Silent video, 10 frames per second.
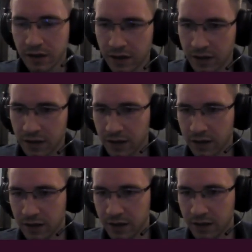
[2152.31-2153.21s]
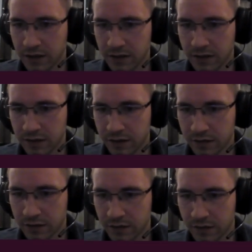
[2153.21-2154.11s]
And
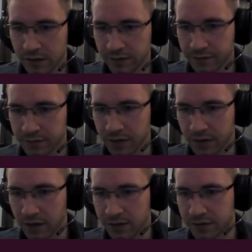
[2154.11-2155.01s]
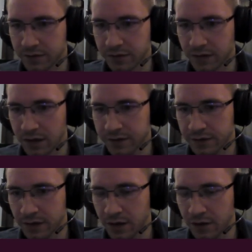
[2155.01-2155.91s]
if I'm gonna ask
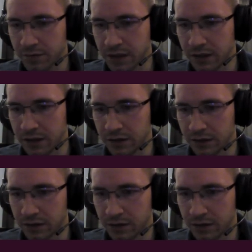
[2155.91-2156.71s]
how many